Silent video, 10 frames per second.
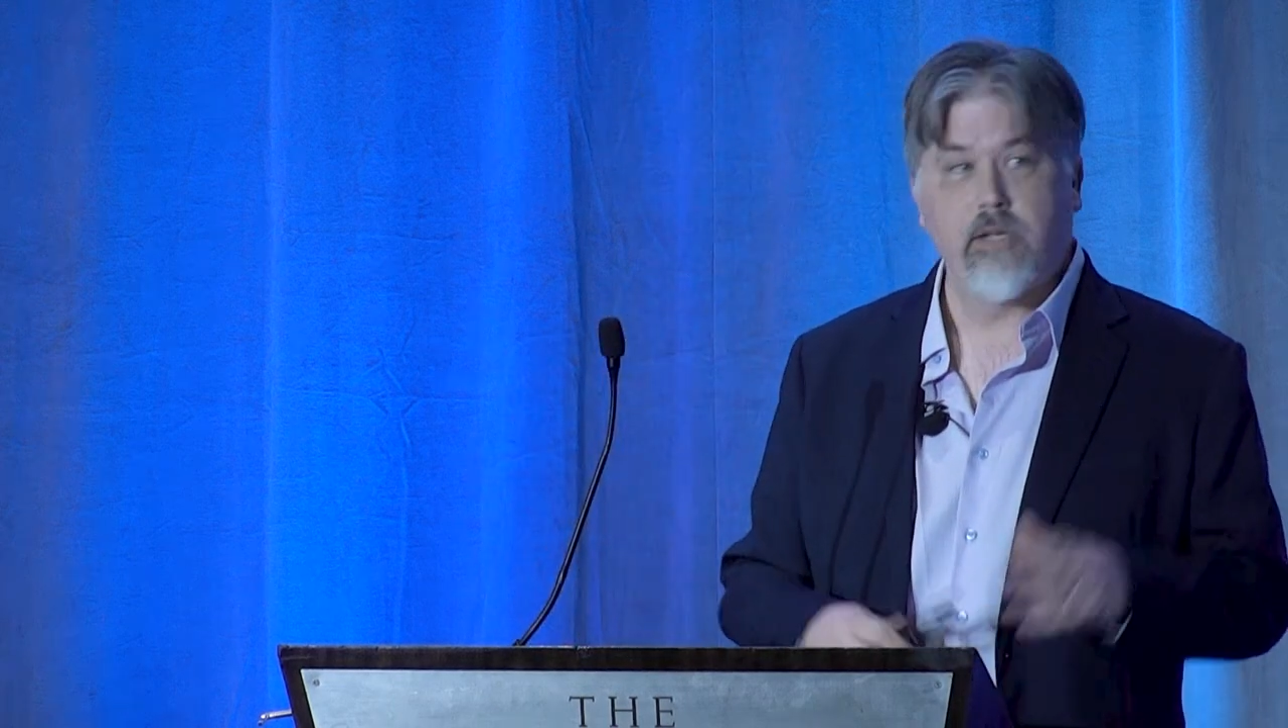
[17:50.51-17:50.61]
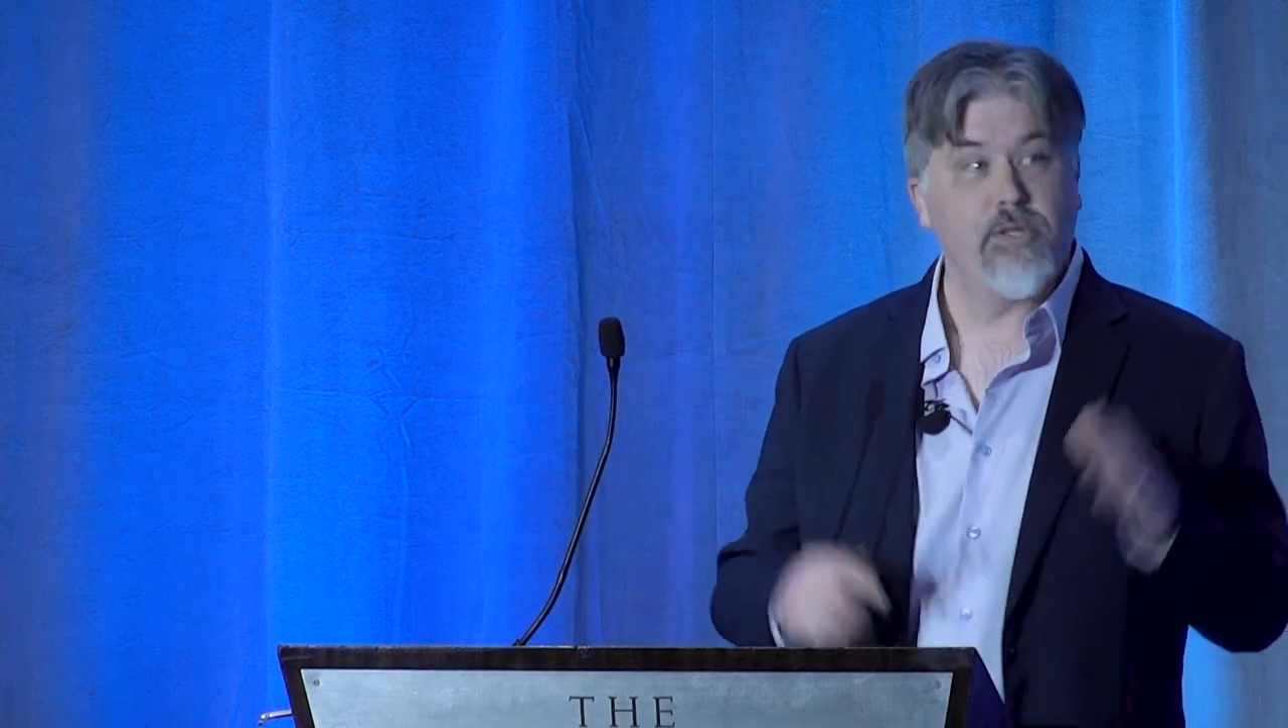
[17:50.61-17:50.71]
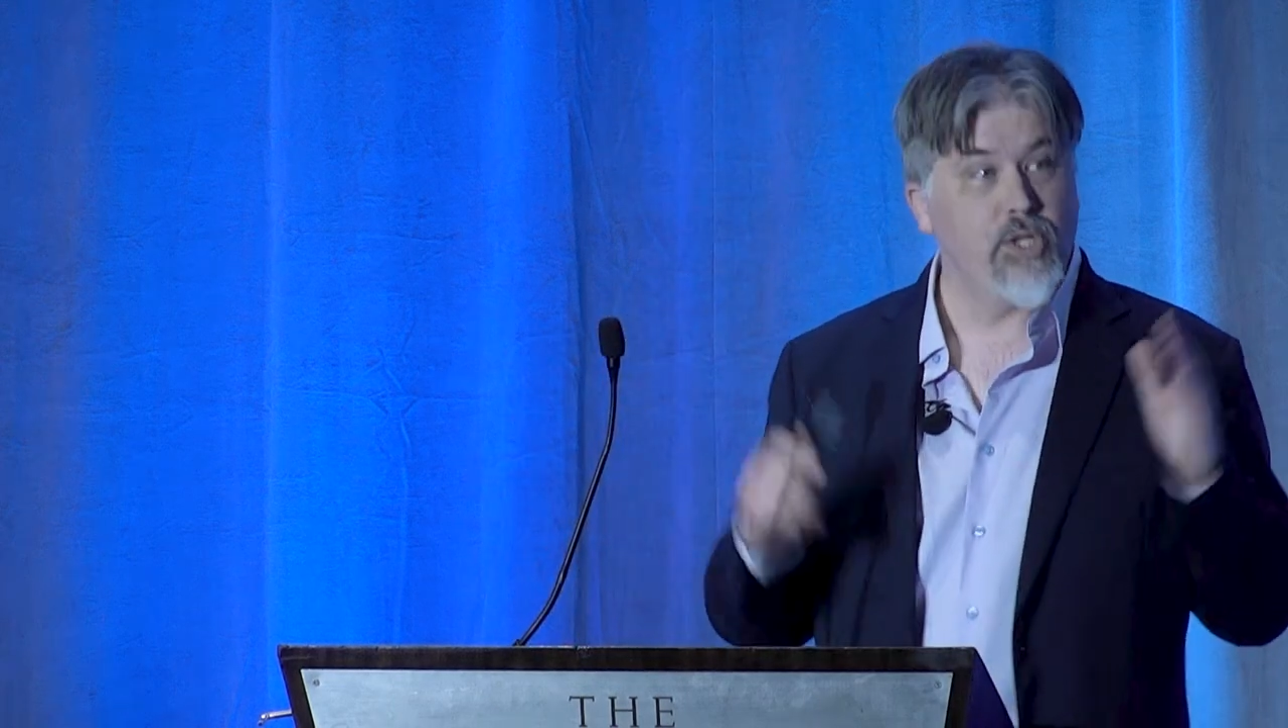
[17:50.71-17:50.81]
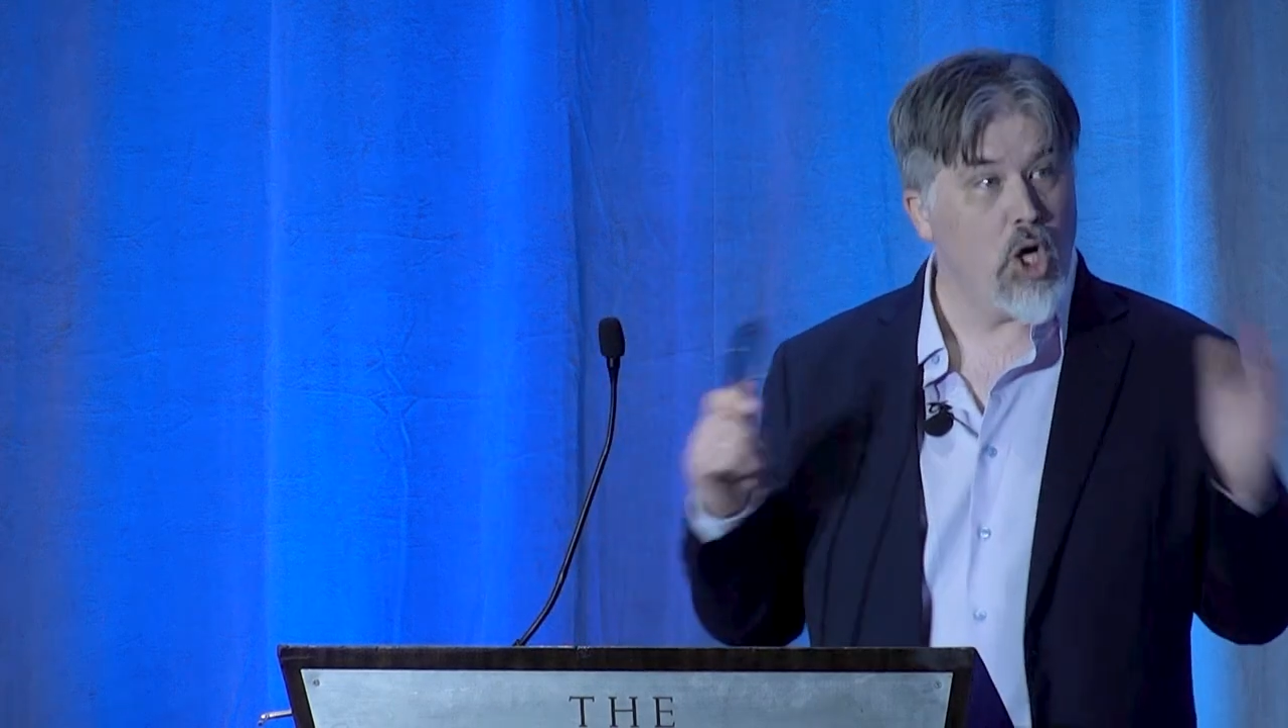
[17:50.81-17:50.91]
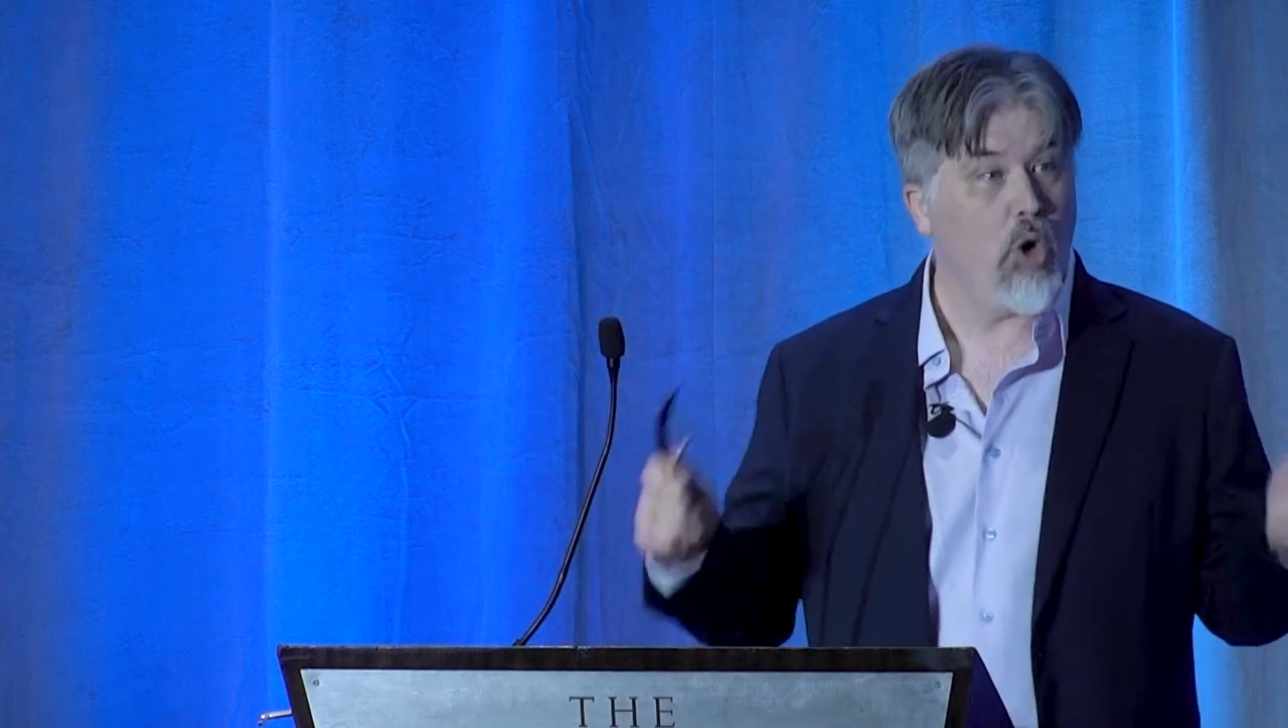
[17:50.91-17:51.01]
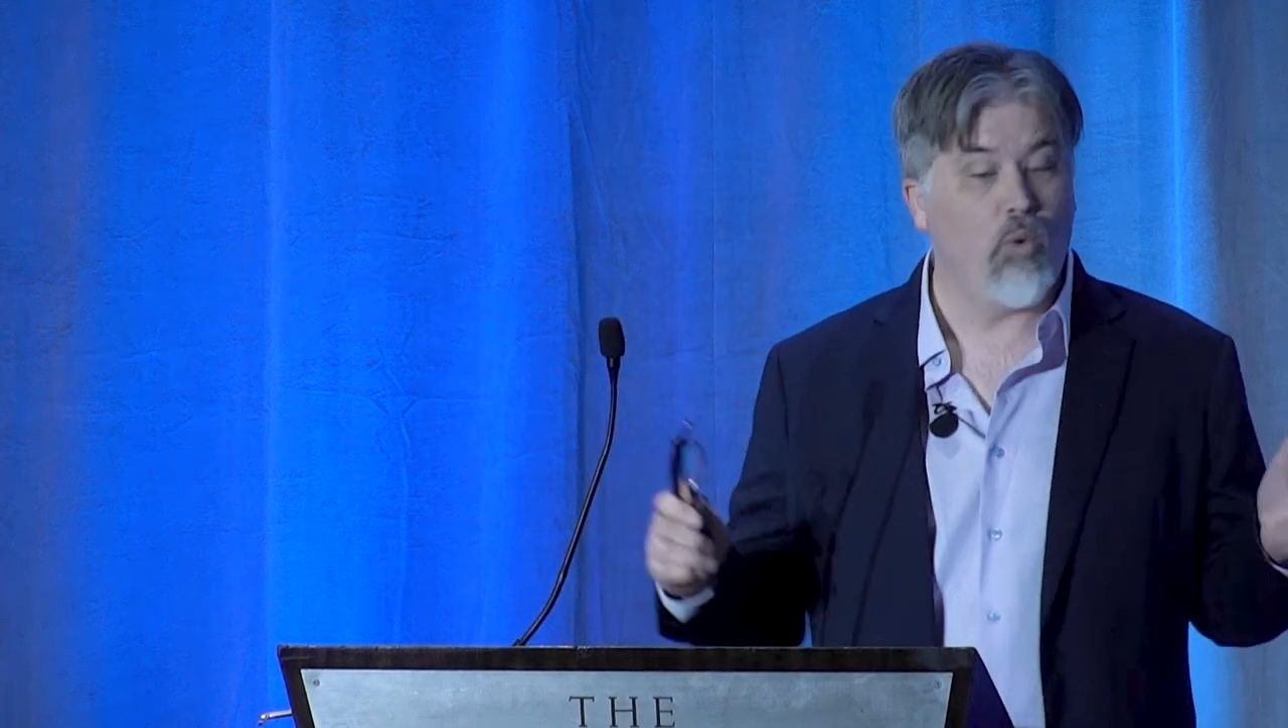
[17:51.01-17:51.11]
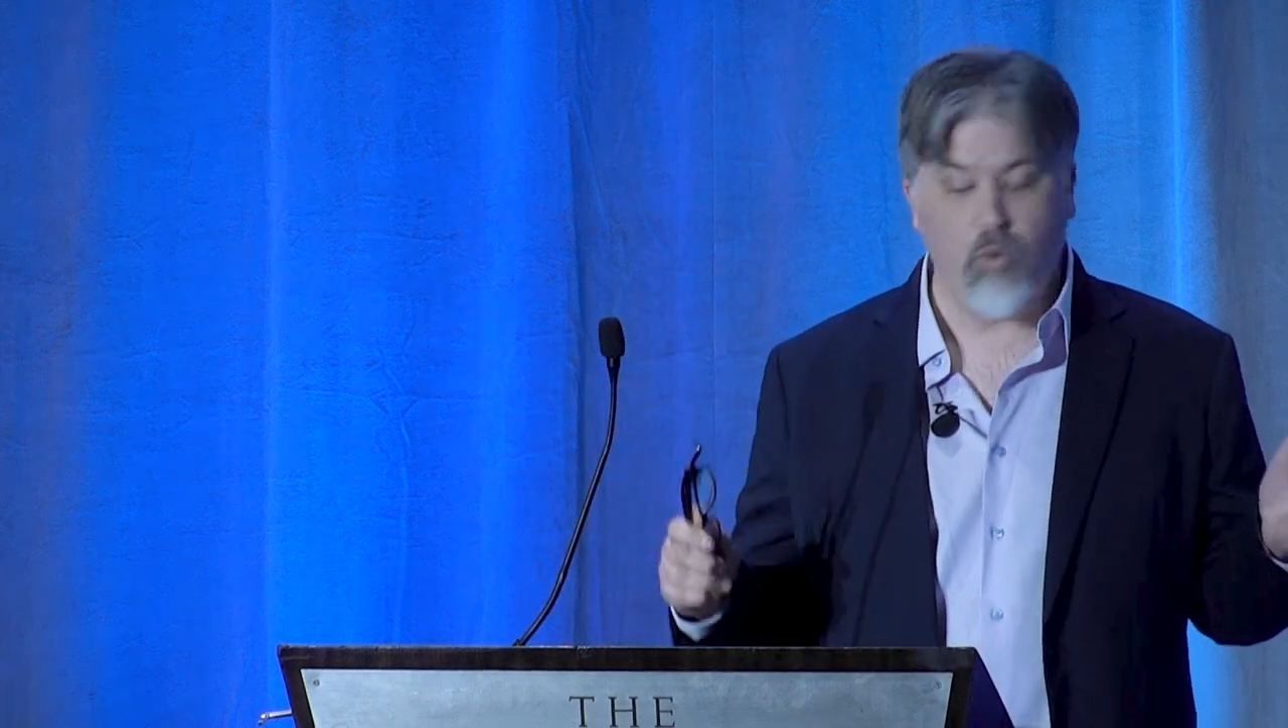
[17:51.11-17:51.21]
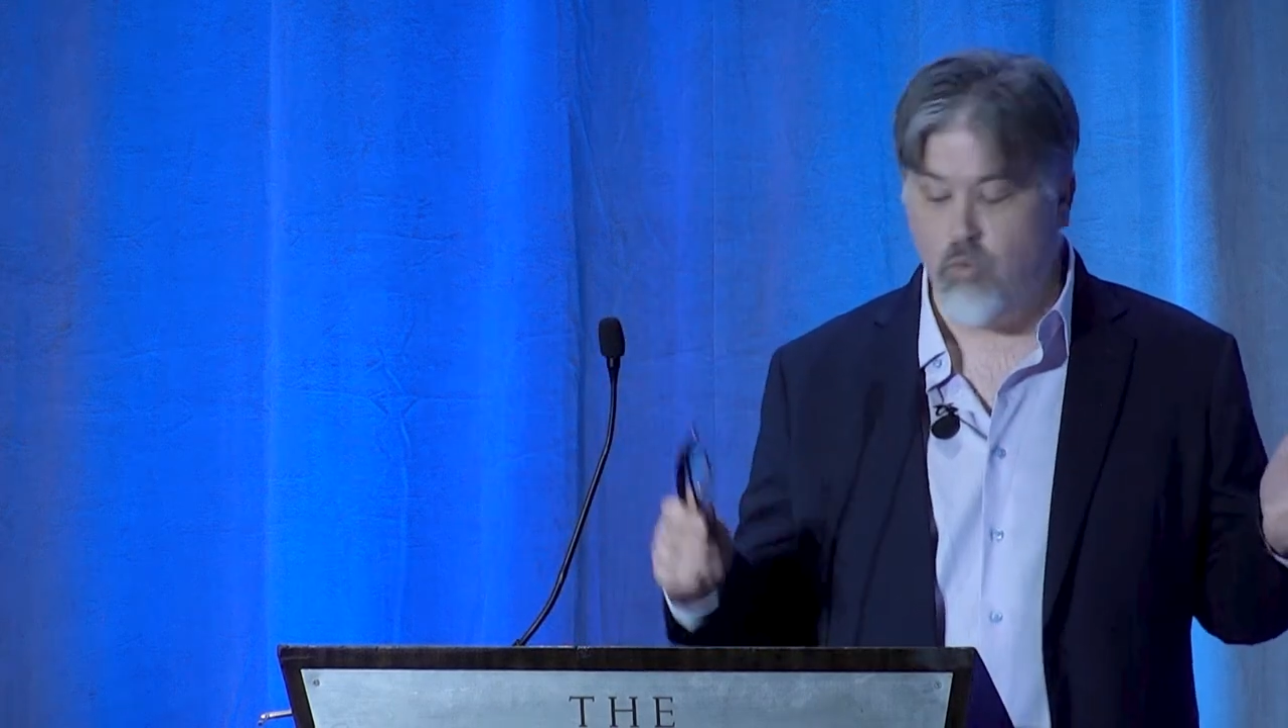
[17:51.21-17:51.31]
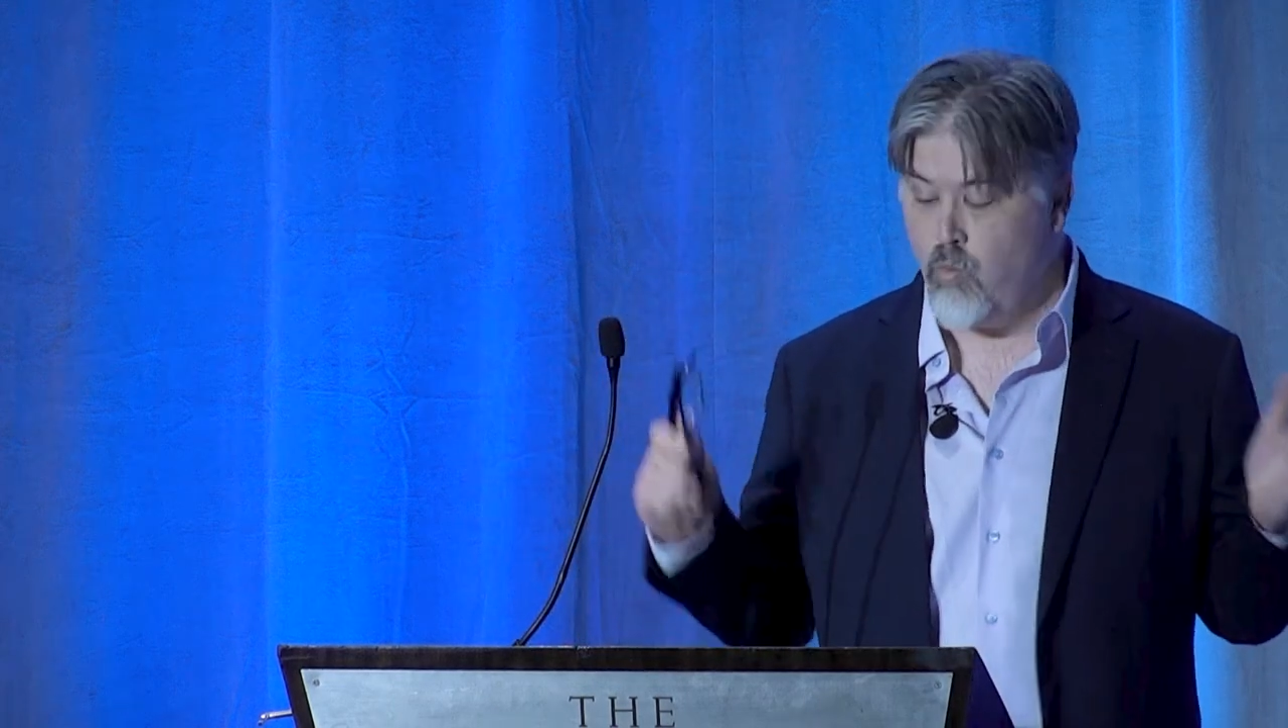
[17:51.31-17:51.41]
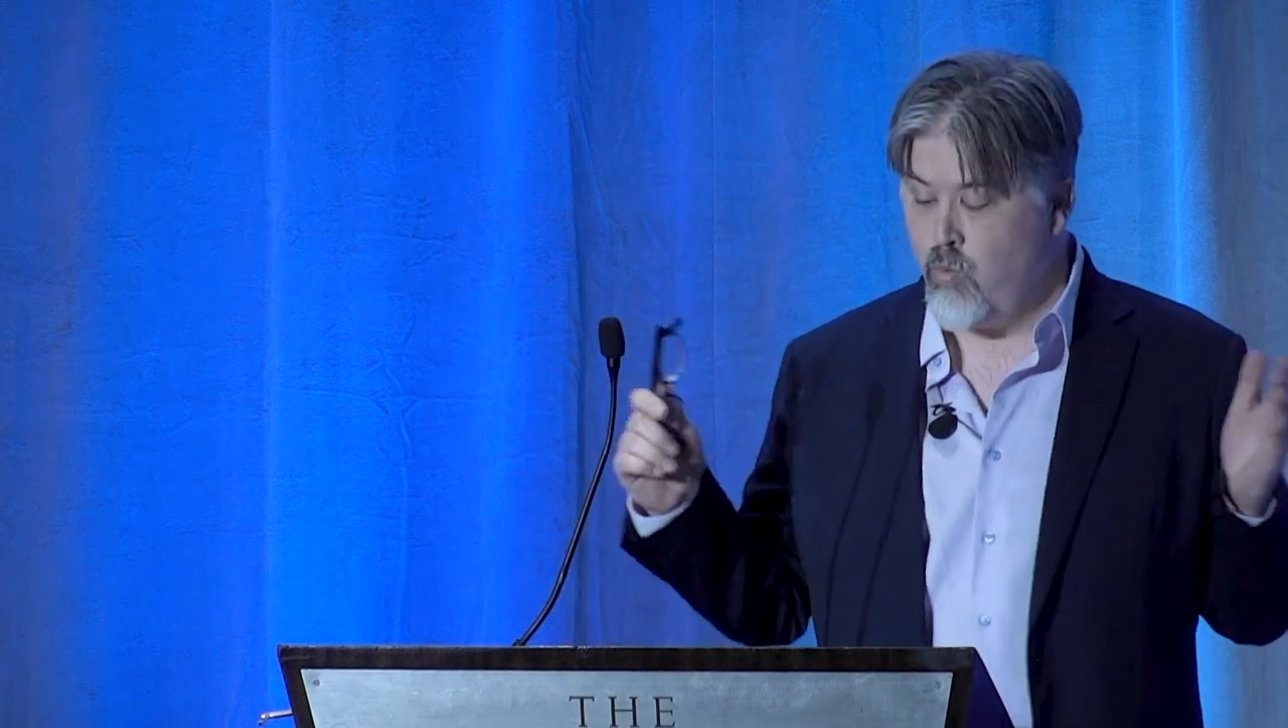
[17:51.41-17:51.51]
So